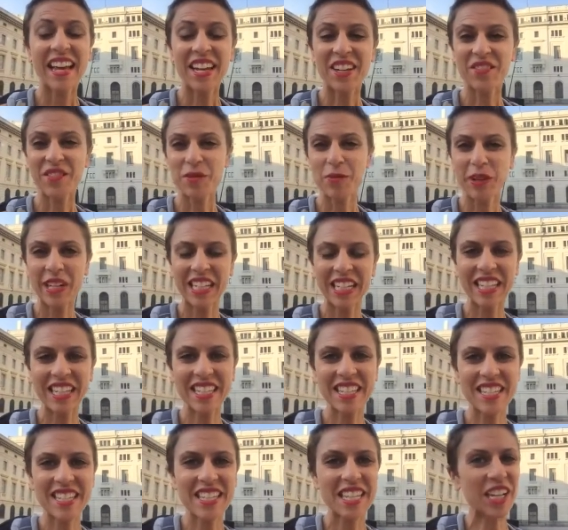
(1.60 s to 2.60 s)
Hi everybody,
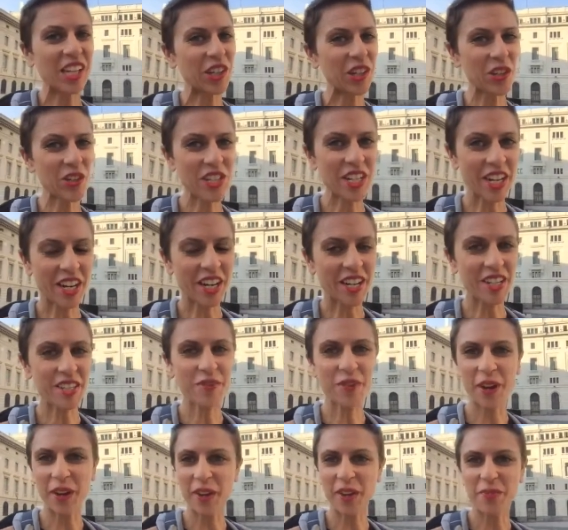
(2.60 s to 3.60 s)
this is Tandy
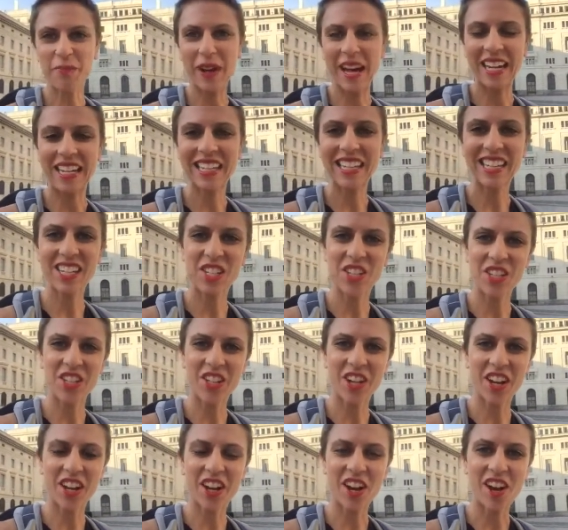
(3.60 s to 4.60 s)
Gutierrez, founder of
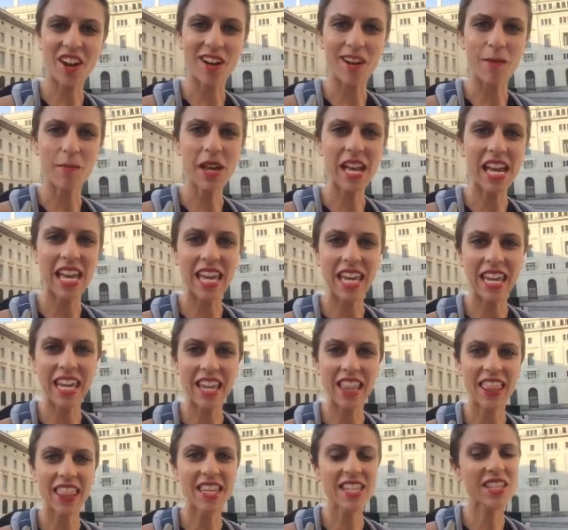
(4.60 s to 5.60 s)
Mat&kitchen.com,
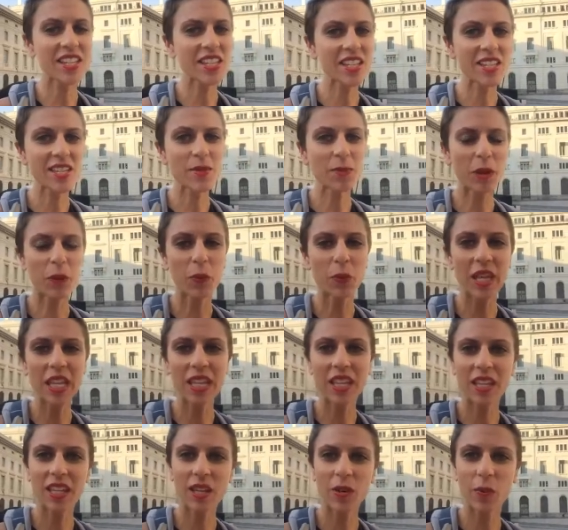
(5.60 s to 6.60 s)
and this is my
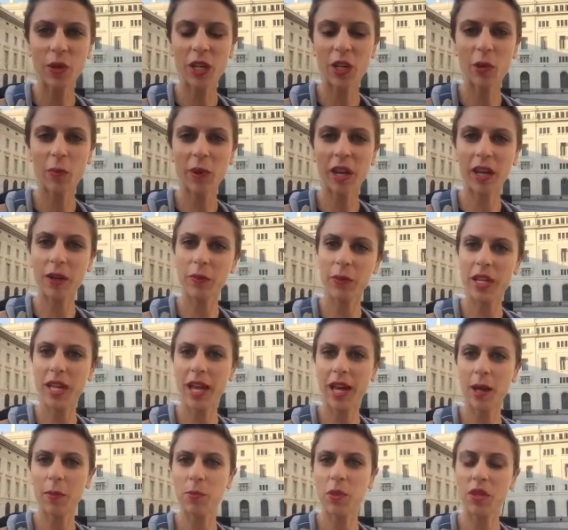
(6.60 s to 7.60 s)
weekly
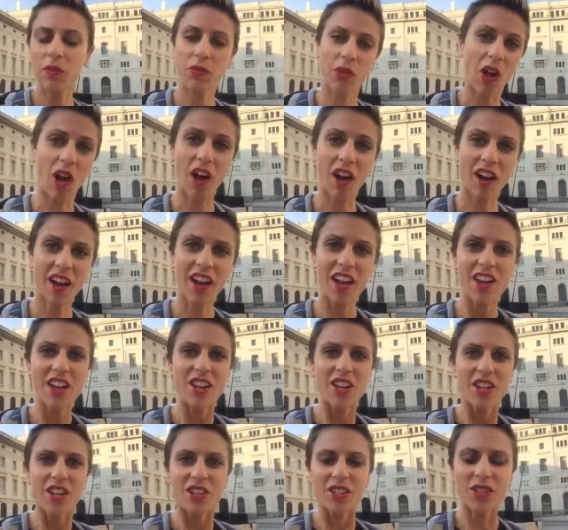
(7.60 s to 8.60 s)
Wenomadwehappy vlog.
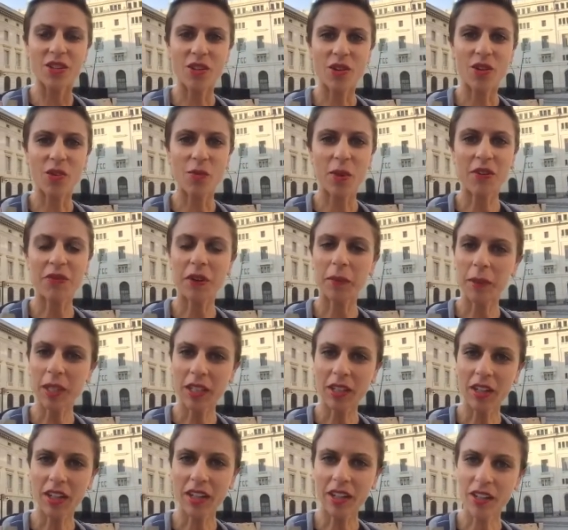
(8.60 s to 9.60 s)
So my
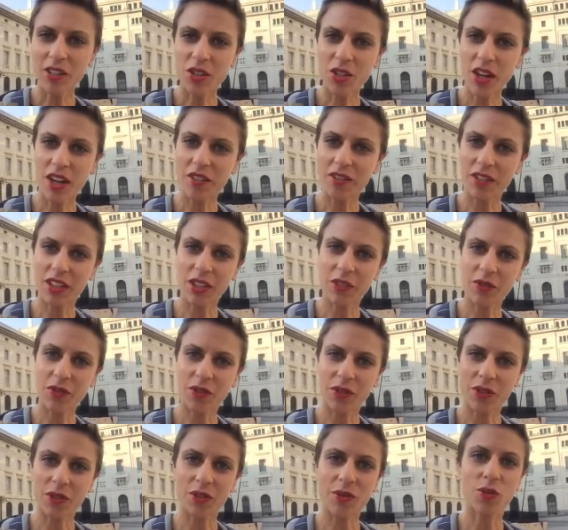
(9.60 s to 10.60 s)
family and I are traveling
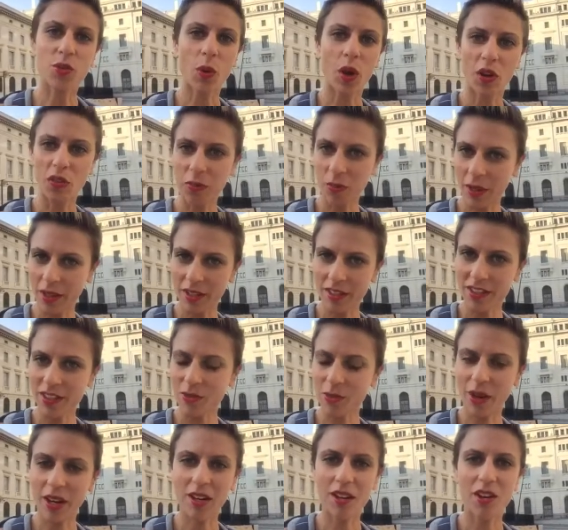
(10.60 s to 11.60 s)
for 12
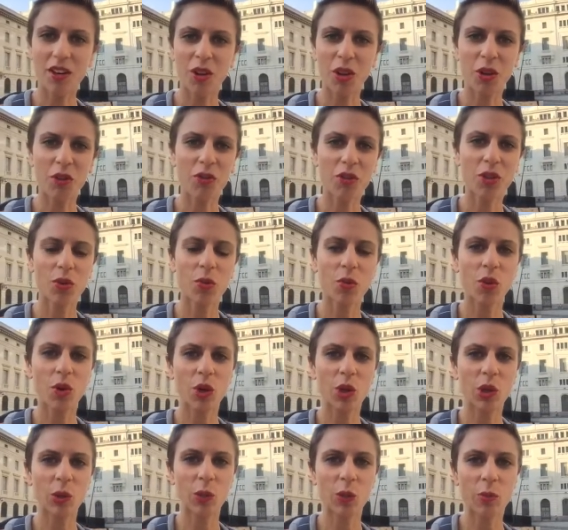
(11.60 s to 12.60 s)
months, right, all over the world.